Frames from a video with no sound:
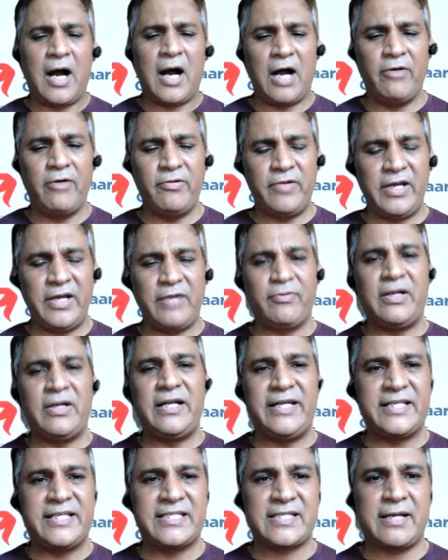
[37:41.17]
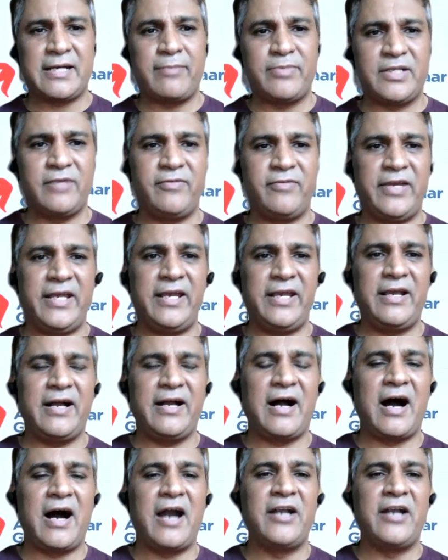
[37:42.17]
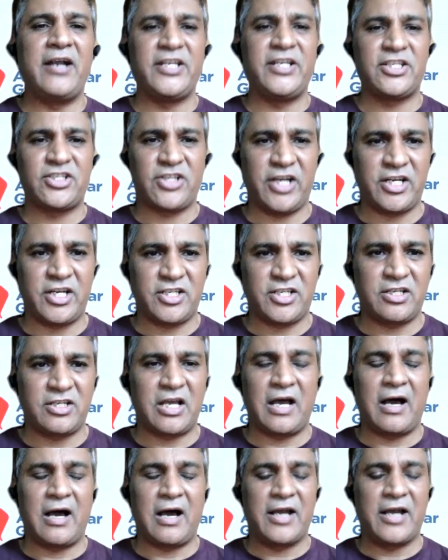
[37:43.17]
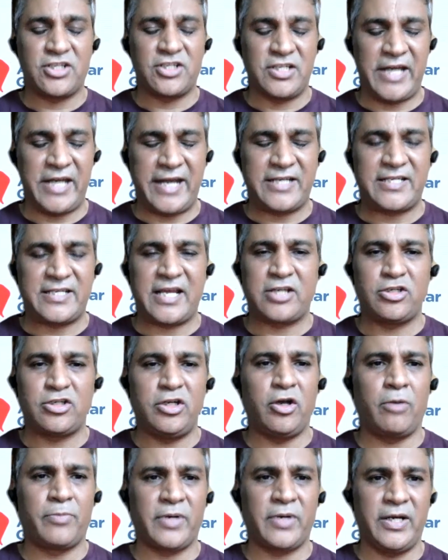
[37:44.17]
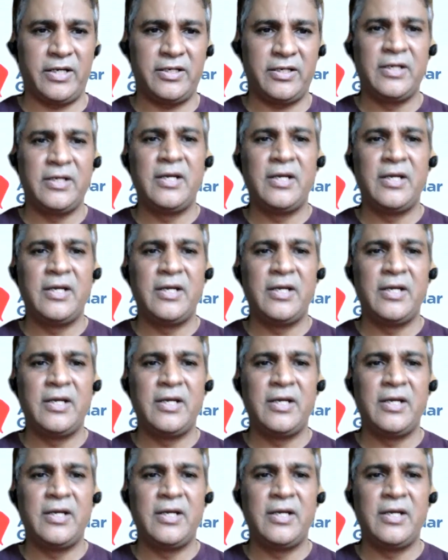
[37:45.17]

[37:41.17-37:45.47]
However, it will disrupt the way our districts, our states actually operate.